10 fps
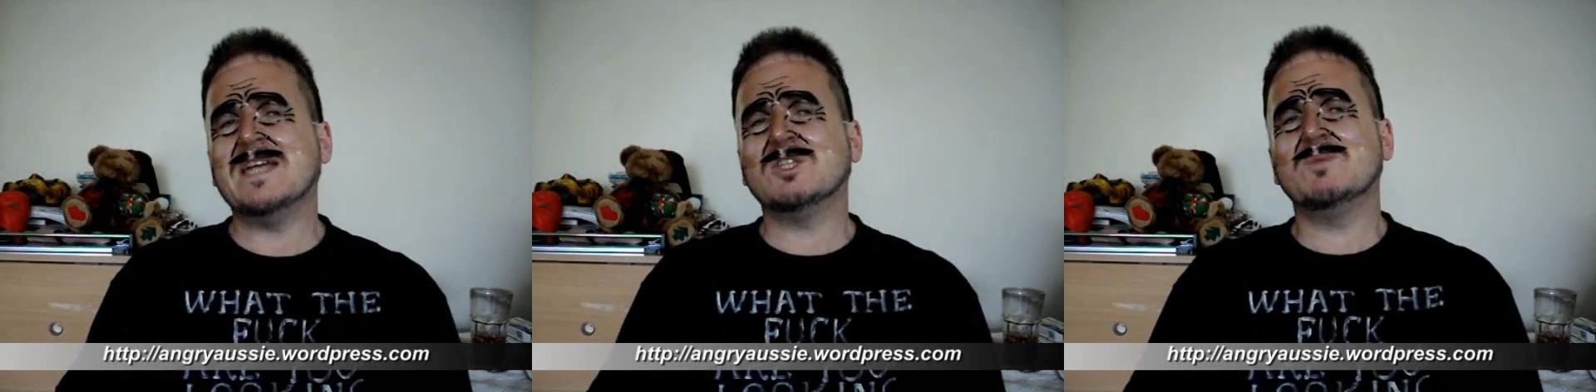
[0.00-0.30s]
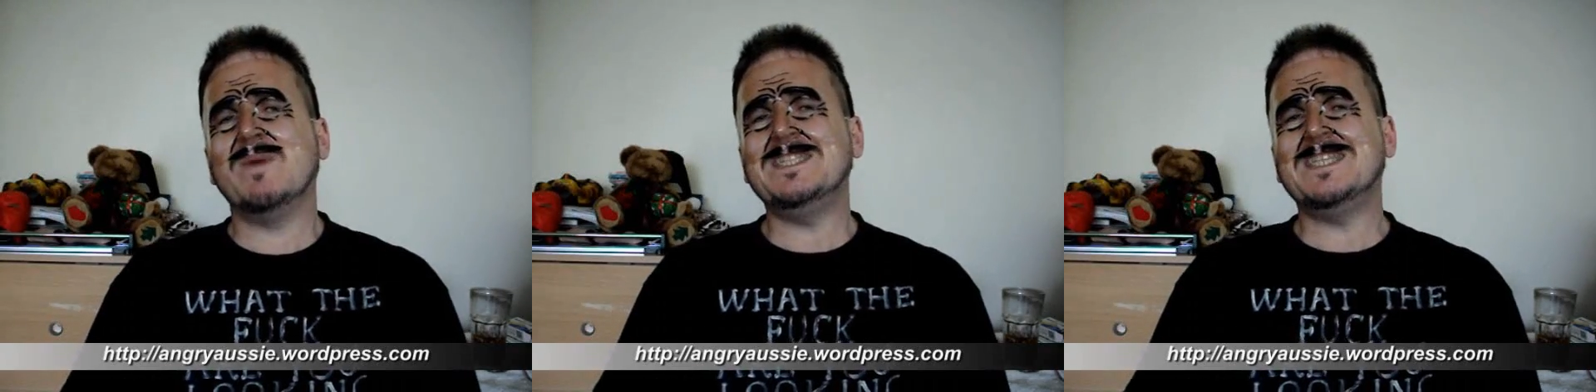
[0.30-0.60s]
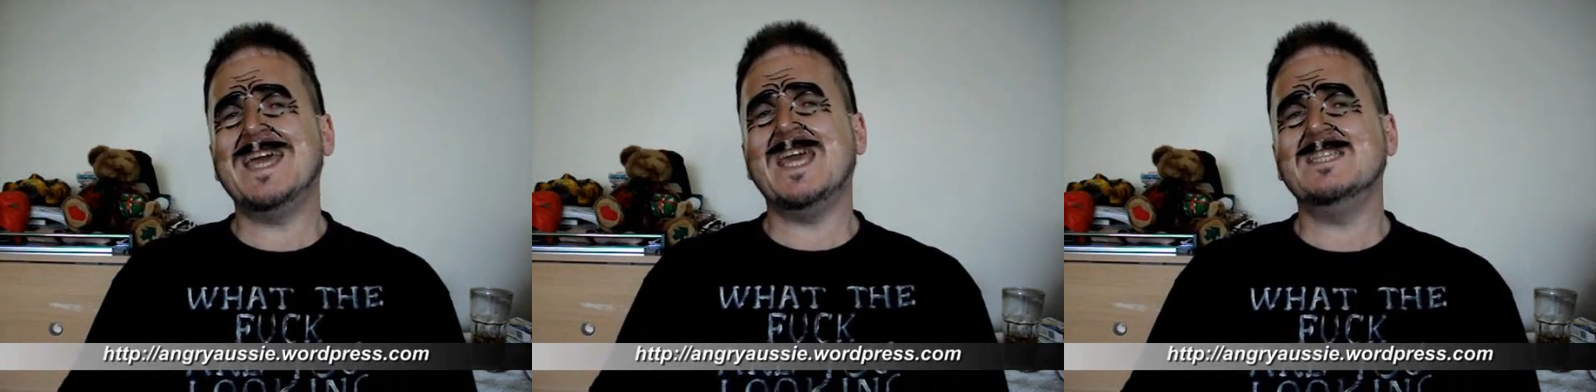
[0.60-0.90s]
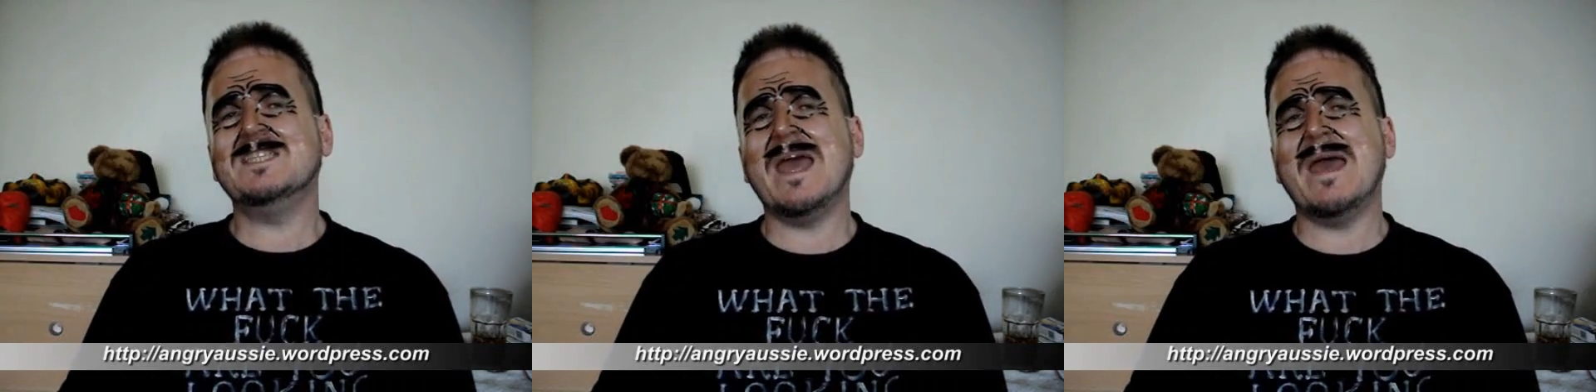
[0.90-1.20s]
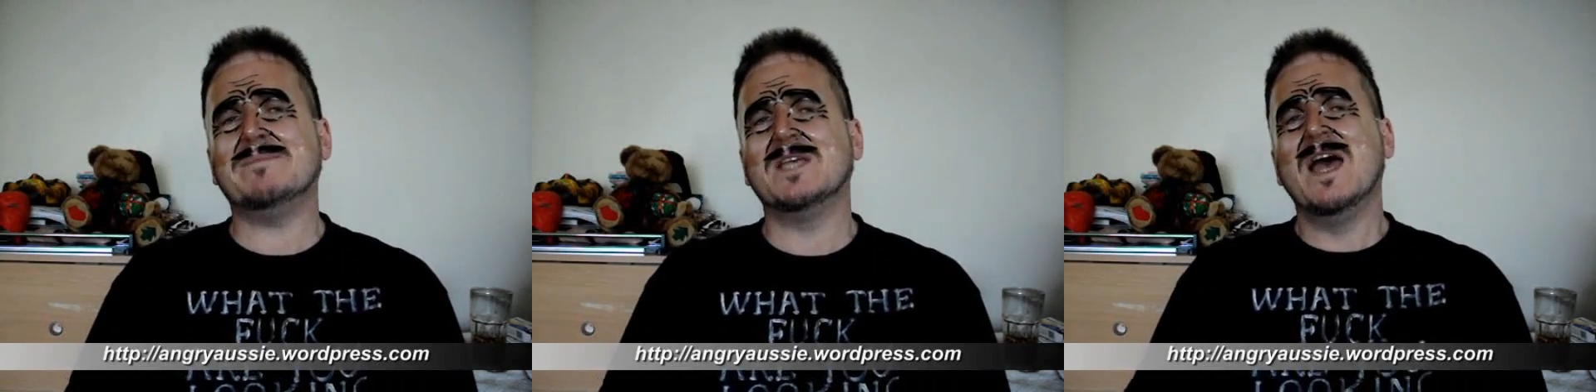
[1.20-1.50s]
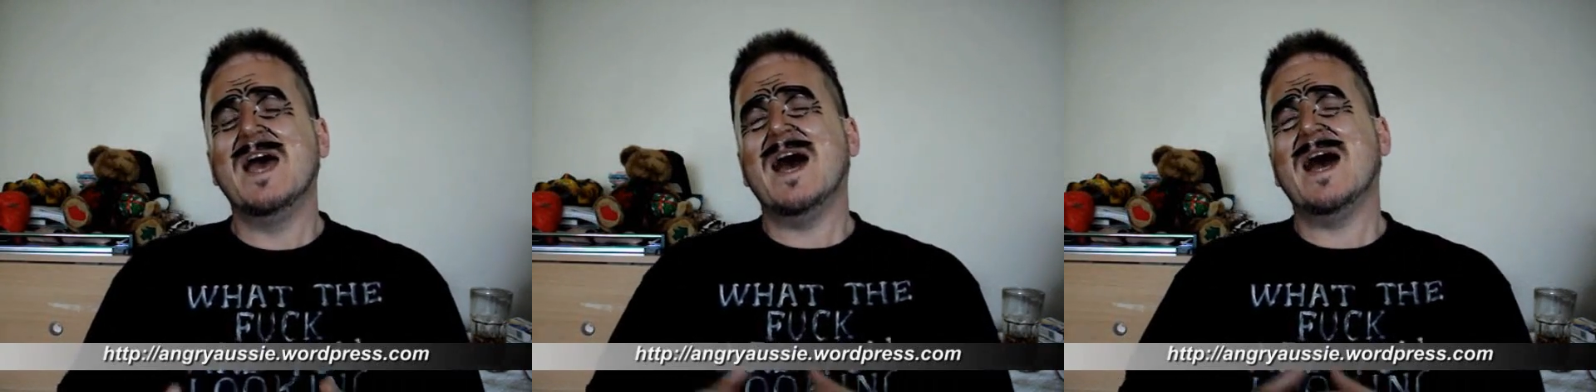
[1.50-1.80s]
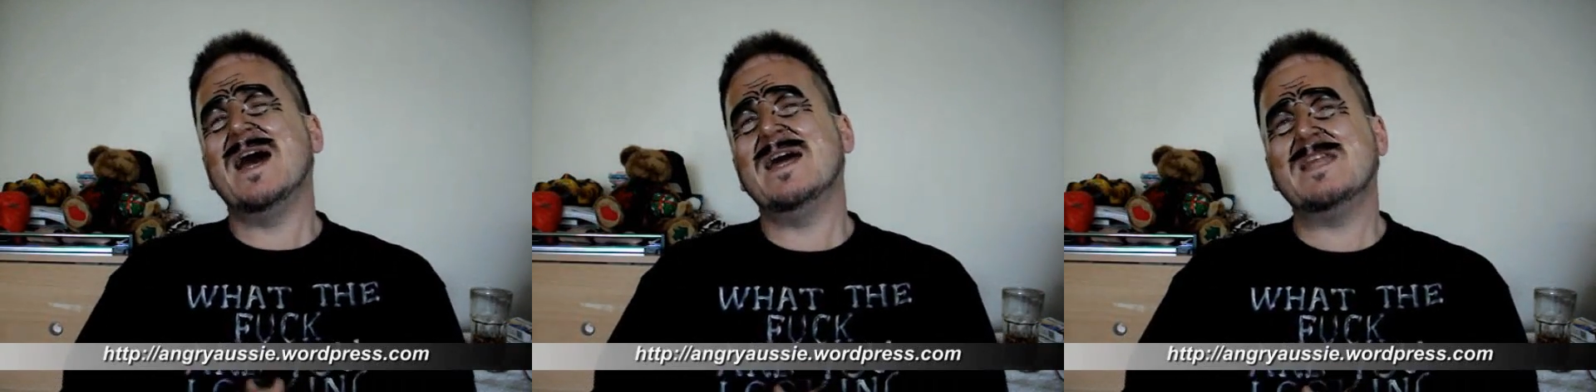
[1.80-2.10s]
the council's been taking steps
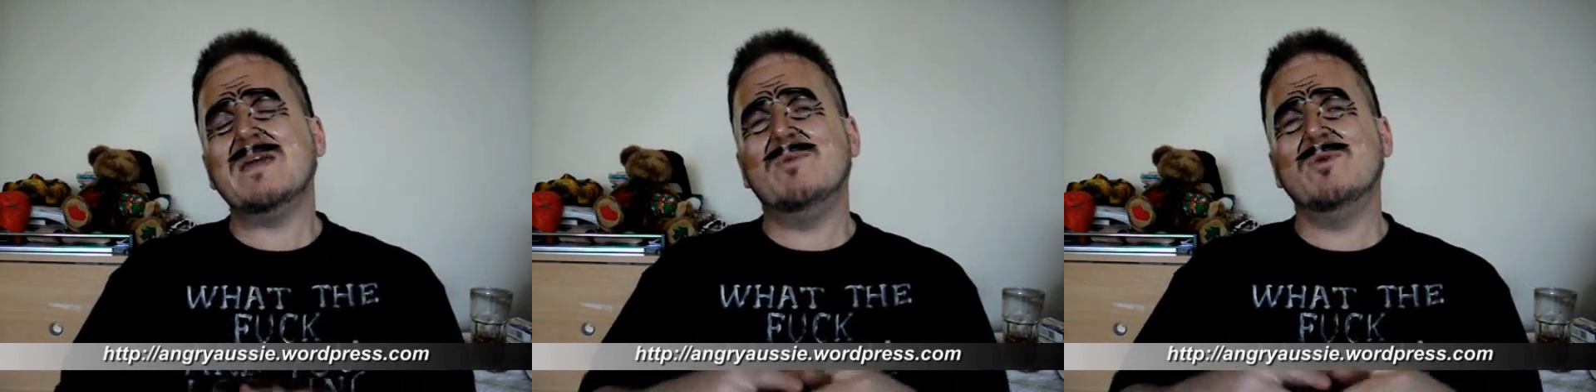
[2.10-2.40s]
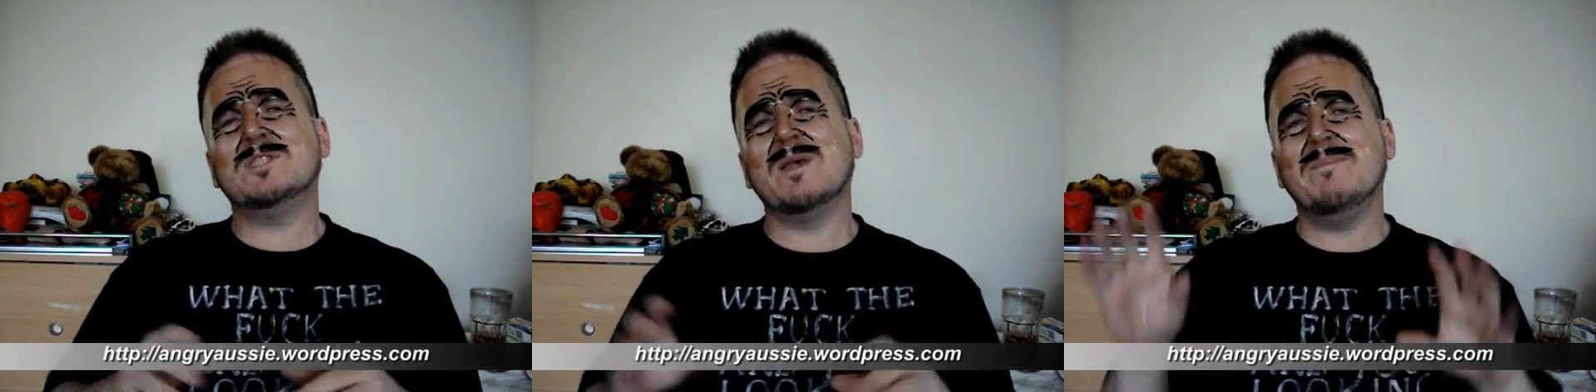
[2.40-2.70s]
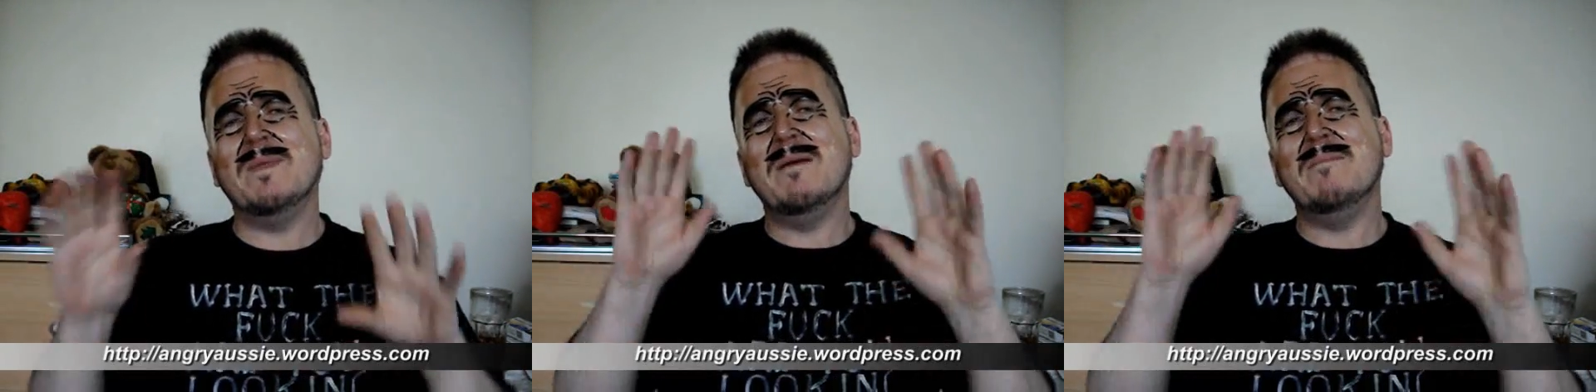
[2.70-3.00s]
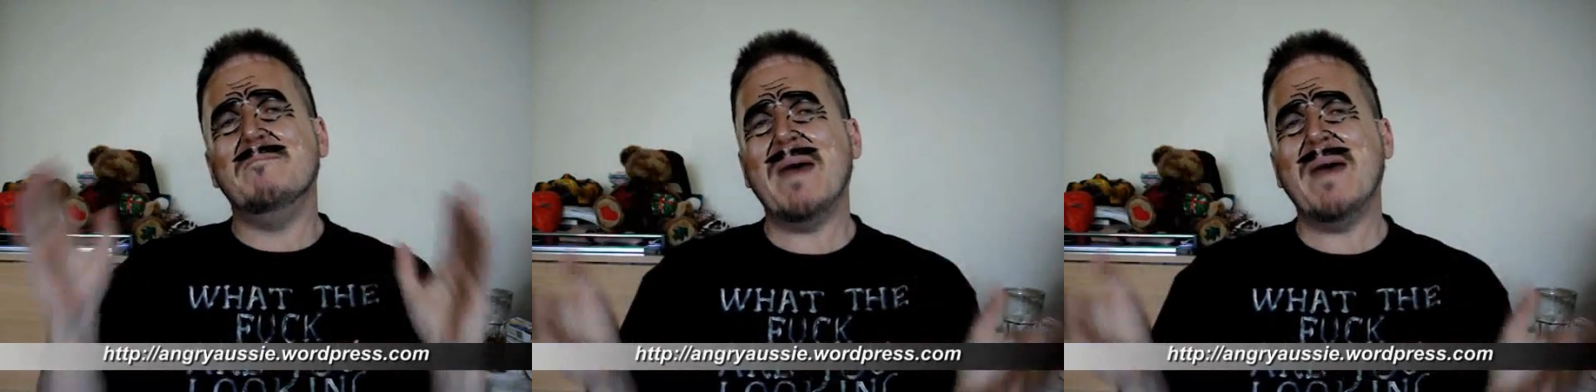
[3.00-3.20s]
uh, they put some